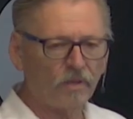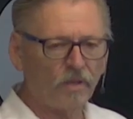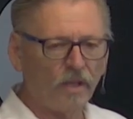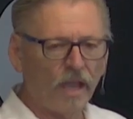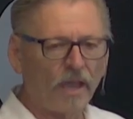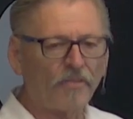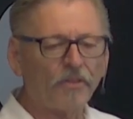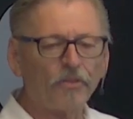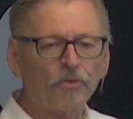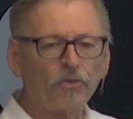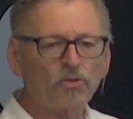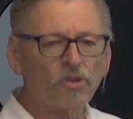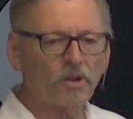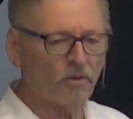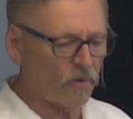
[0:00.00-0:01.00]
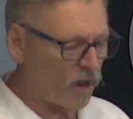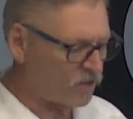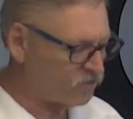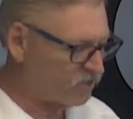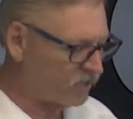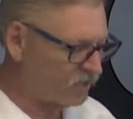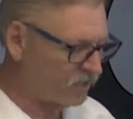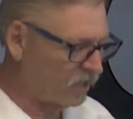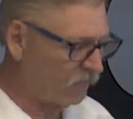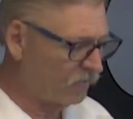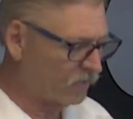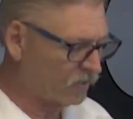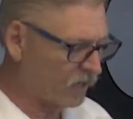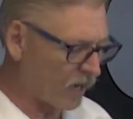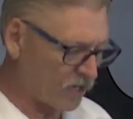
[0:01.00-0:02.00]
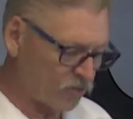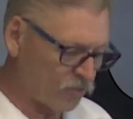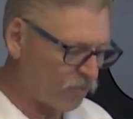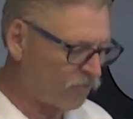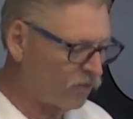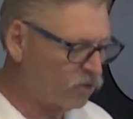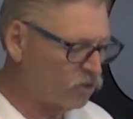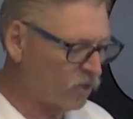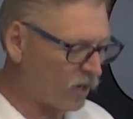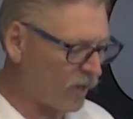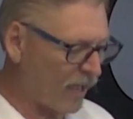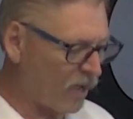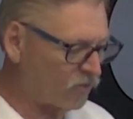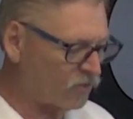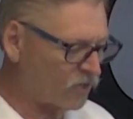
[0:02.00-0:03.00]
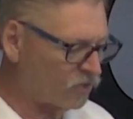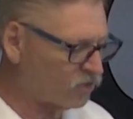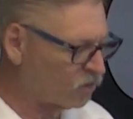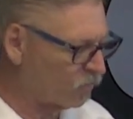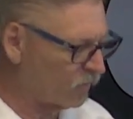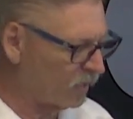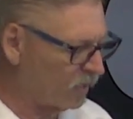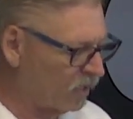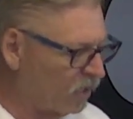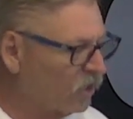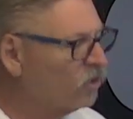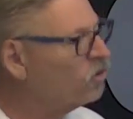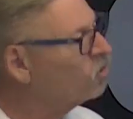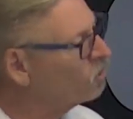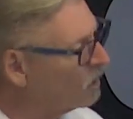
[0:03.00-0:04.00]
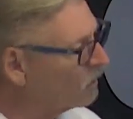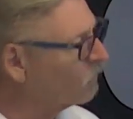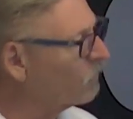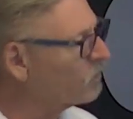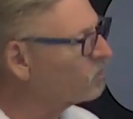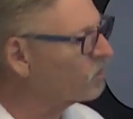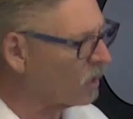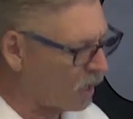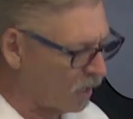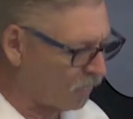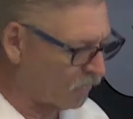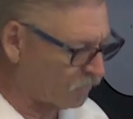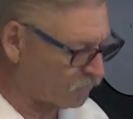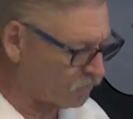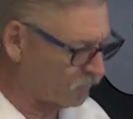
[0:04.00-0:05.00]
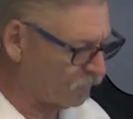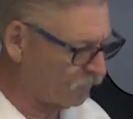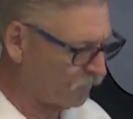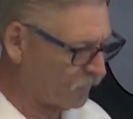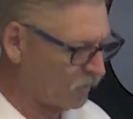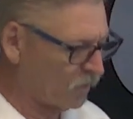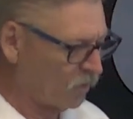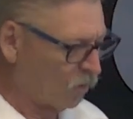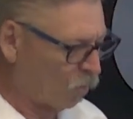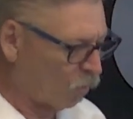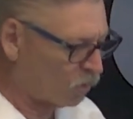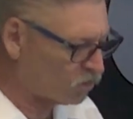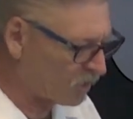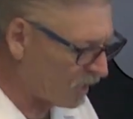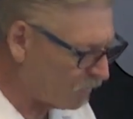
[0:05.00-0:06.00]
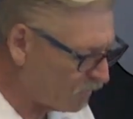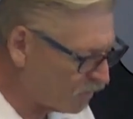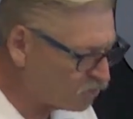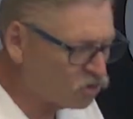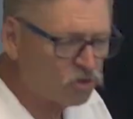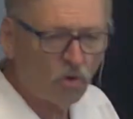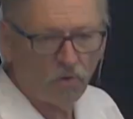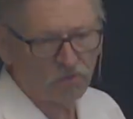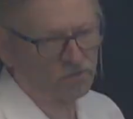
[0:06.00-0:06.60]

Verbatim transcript: And then through generosity and giving, God's provision allows us to be generous to others, which can be a source